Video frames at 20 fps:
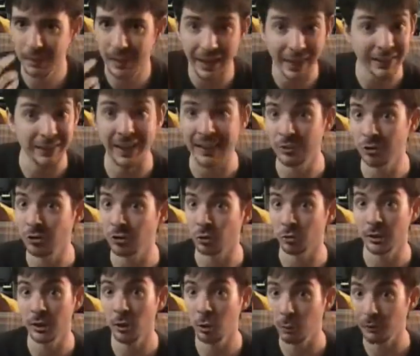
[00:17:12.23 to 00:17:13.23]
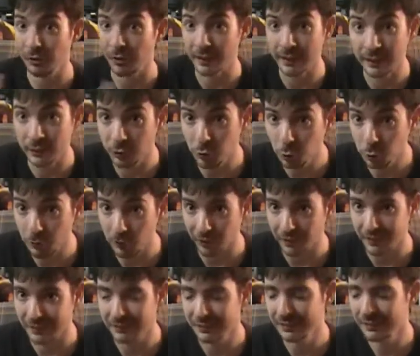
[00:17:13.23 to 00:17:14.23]
I, I just don't know what they're going to do with
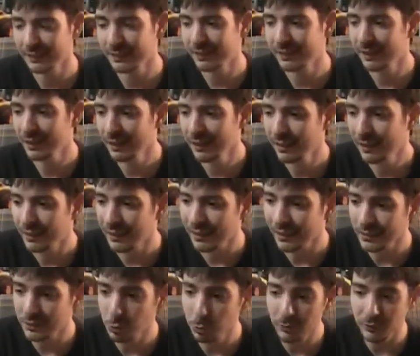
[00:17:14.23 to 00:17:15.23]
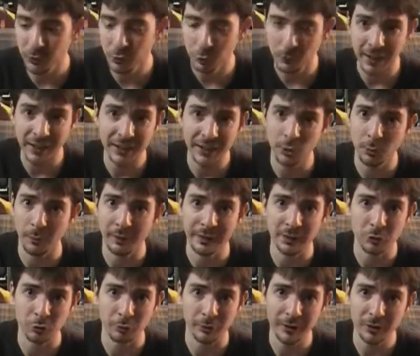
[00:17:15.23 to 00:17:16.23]
it. You, you can't go any
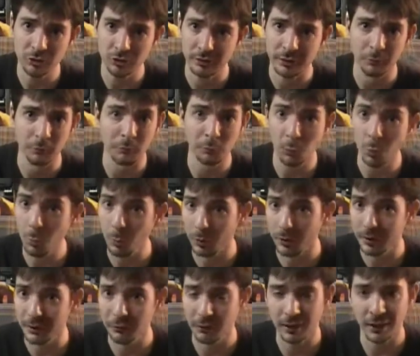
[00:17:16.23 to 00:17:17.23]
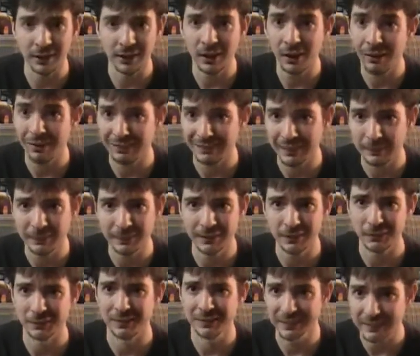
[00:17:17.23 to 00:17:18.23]
direction then forward if you're going to call it
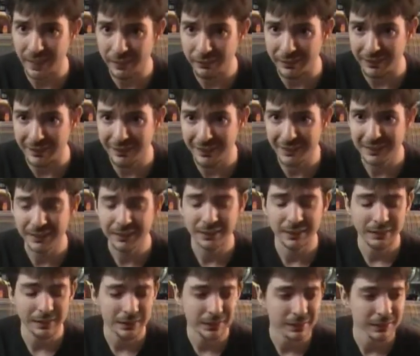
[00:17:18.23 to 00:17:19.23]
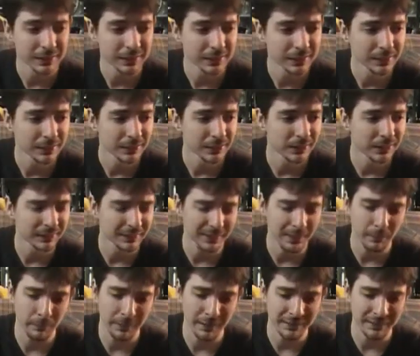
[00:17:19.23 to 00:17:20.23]
episode 7. It's
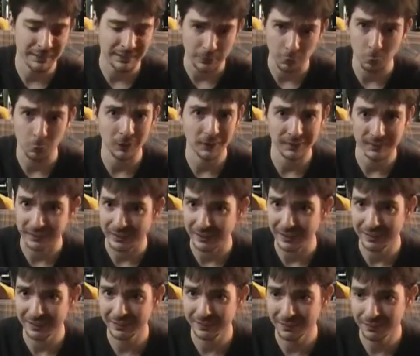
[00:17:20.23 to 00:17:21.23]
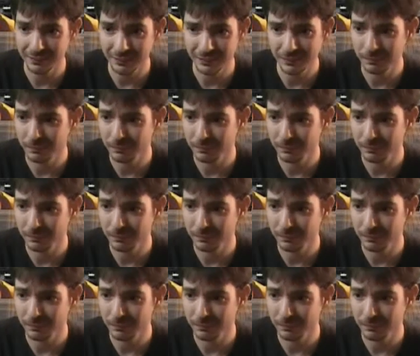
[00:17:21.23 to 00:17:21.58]
going to be a sequel to 6.